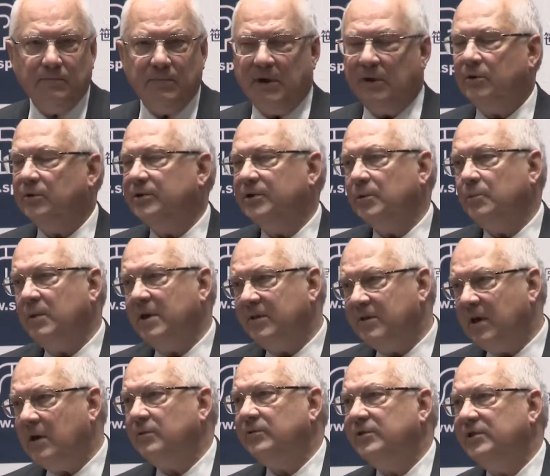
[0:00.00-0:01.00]
Because
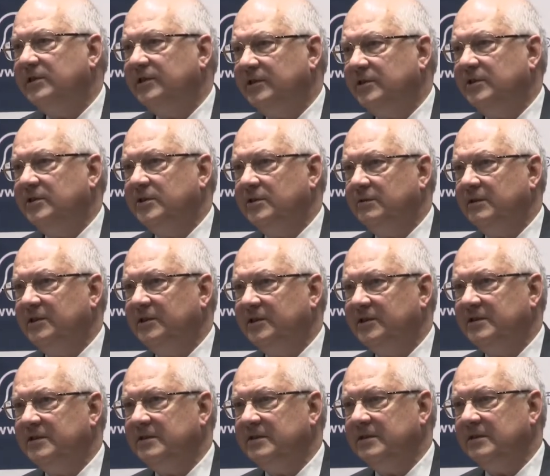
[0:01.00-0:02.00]
without this
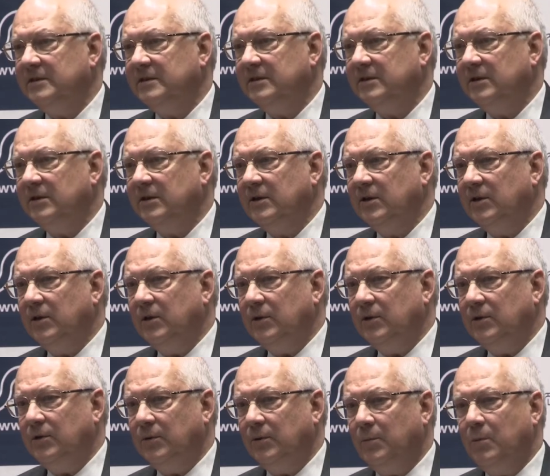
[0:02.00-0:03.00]
literacy,
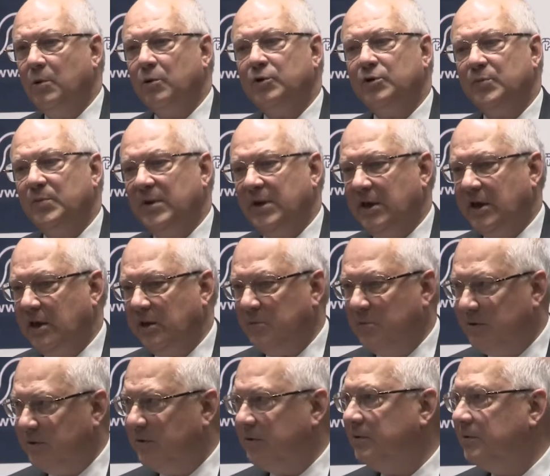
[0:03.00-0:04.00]
you won't be
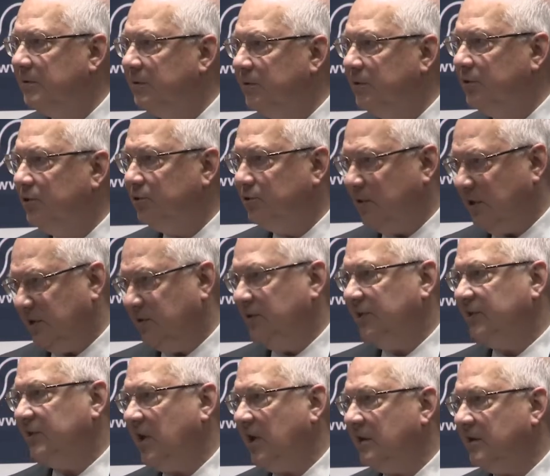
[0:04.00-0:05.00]
able to
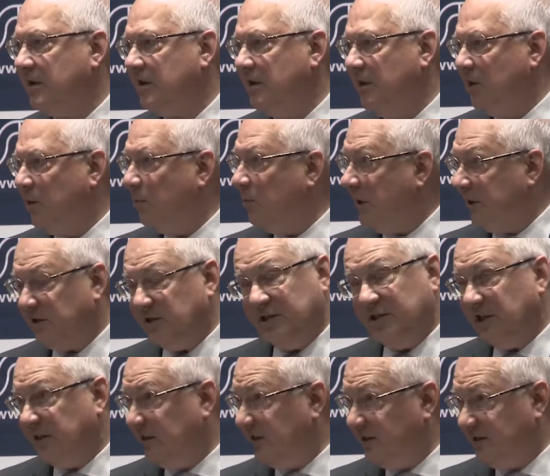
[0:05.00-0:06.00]
understand what
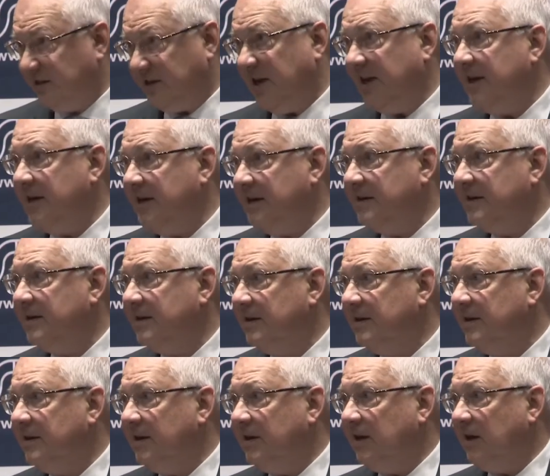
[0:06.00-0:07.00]
is at stake
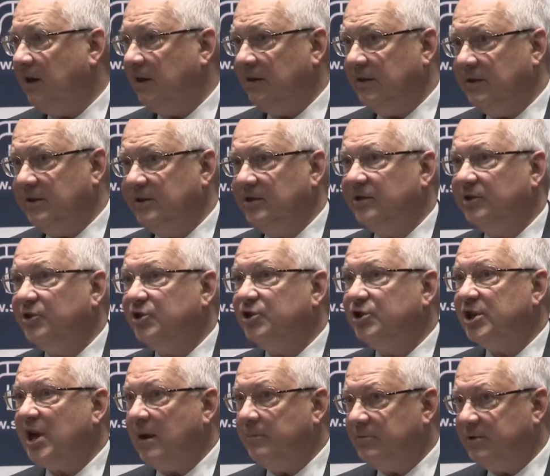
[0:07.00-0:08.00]
on this
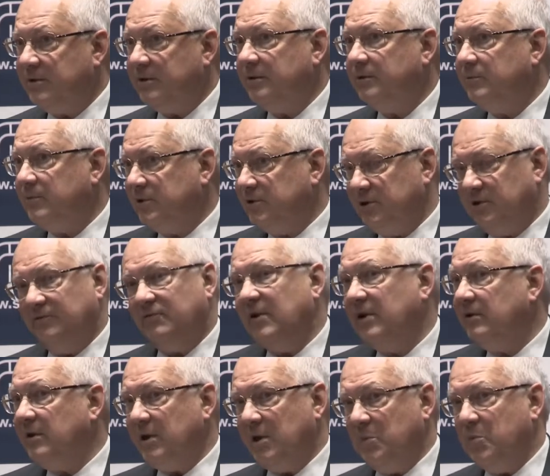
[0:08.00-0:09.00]
chapter, which is
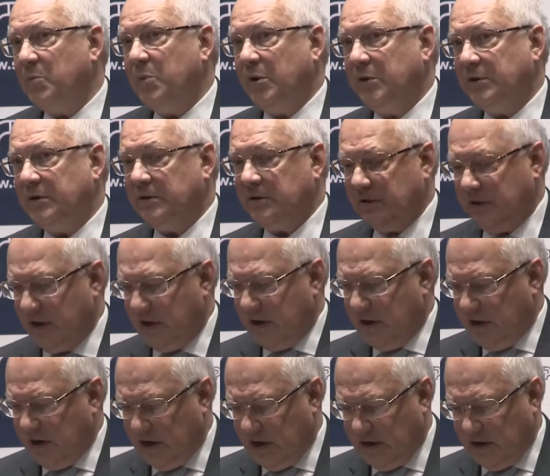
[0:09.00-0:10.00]
very important
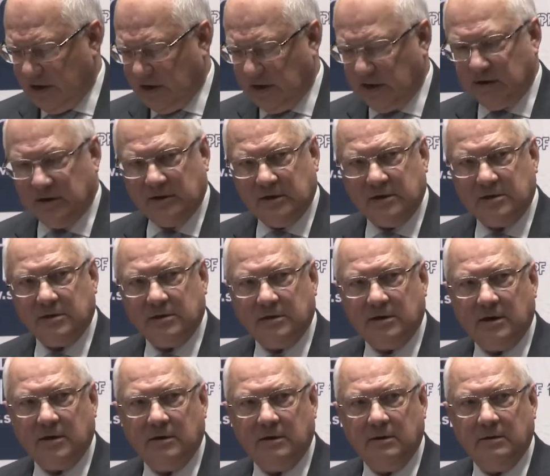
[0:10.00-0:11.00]
in
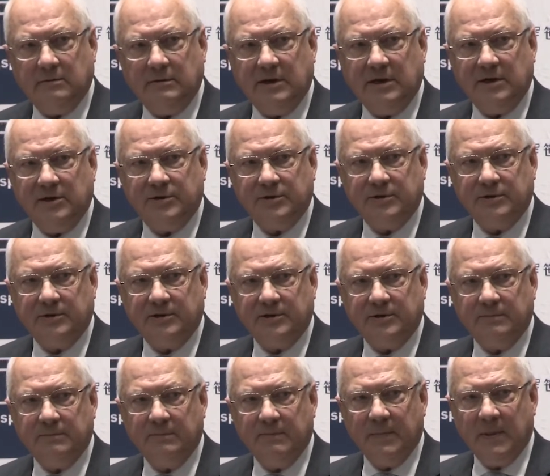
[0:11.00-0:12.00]
international
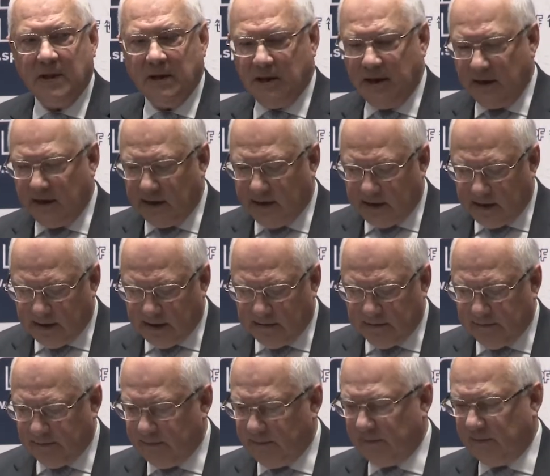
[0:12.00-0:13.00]
relations. And
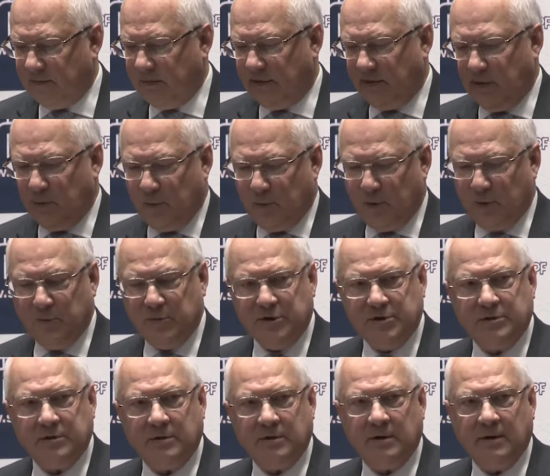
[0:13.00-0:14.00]
with your
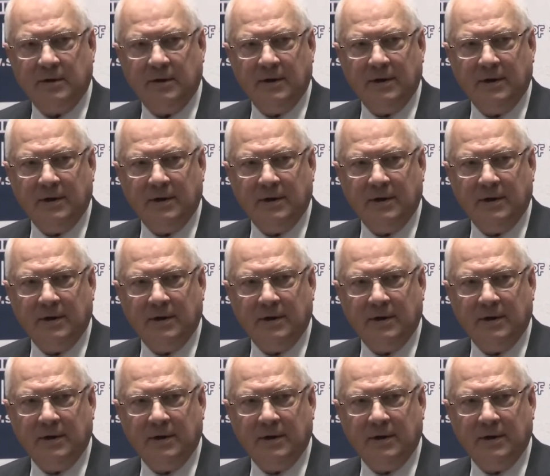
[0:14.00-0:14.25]
permission,